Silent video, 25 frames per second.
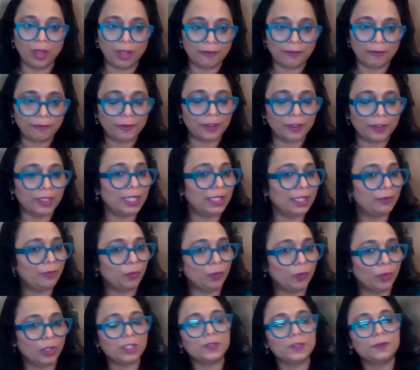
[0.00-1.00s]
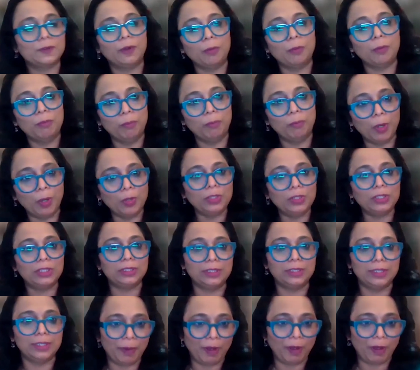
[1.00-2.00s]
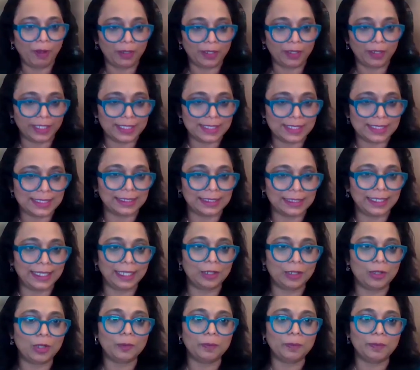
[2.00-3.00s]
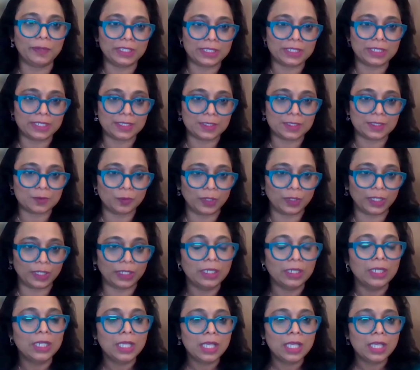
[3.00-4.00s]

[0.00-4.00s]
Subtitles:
offer that works for both the parties. It cannot be just one.